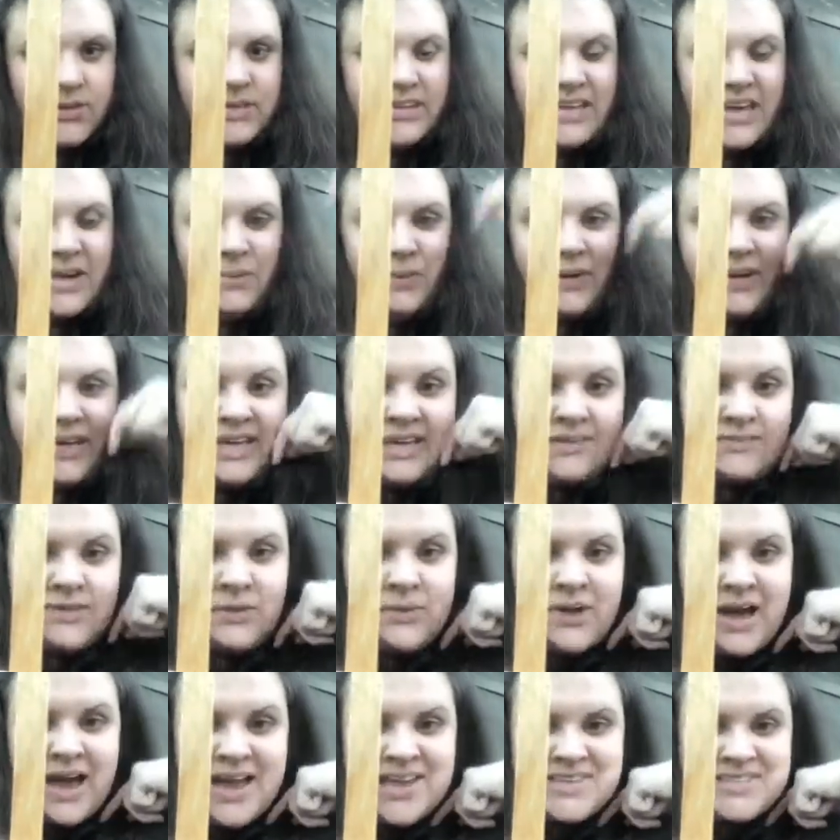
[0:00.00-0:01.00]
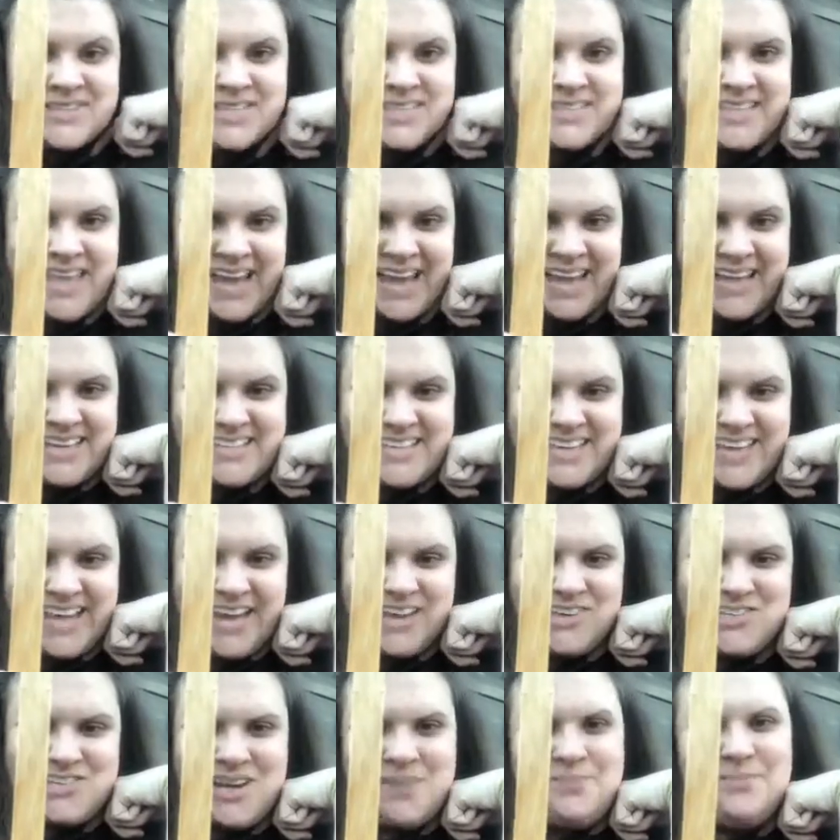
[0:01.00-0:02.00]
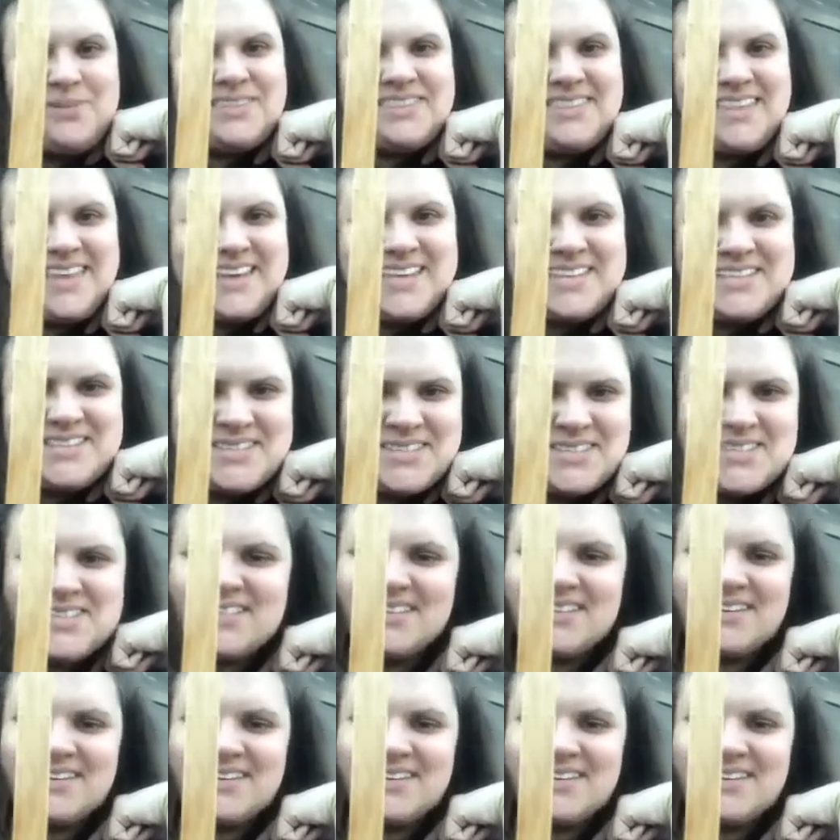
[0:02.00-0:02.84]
I will give you guys a second to catch up with this.